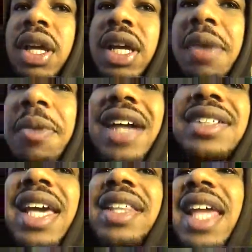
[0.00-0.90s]
And when I
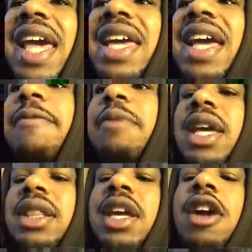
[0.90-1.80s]
say they, I
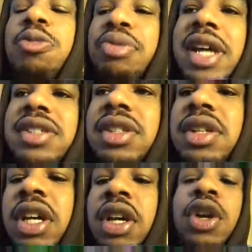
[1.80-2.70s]
mean the oppressor,
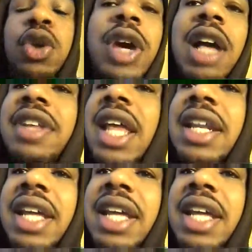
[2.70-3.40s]
whoever that